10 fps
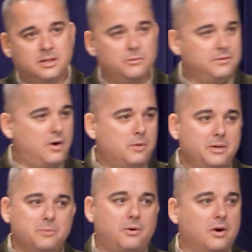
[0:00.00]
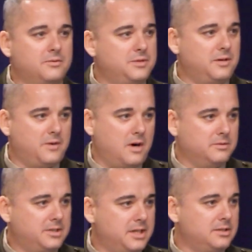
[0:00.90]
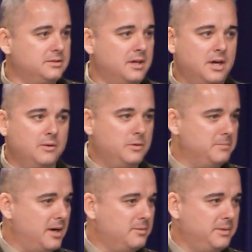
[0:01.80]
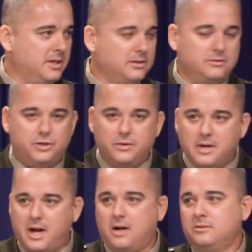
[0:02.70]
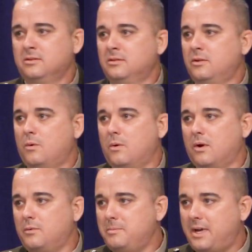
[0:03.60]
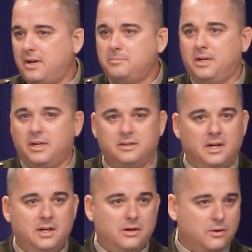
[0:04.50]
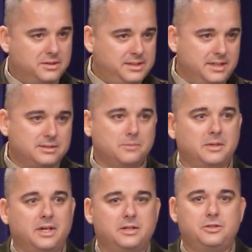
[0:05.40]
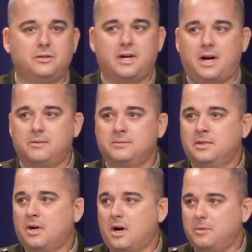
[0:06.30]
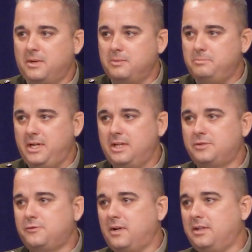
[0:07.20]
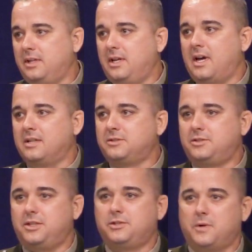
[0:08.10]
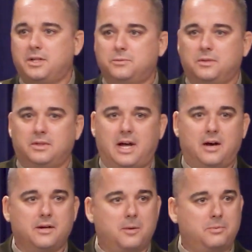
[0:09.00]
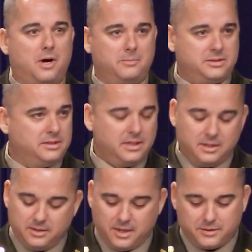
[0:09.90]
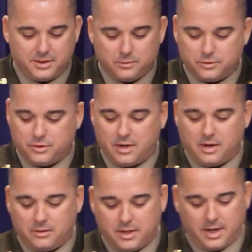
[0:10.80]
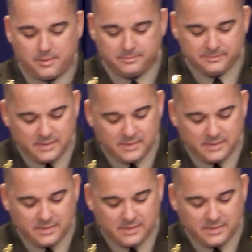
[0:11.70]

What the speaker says: We've all been a part of tough conversations. We may have been chewed out, or we may have been, or seen someone get chewed out, all right? But be as friendly as the situation will allow, and I promise everything will turn out okay.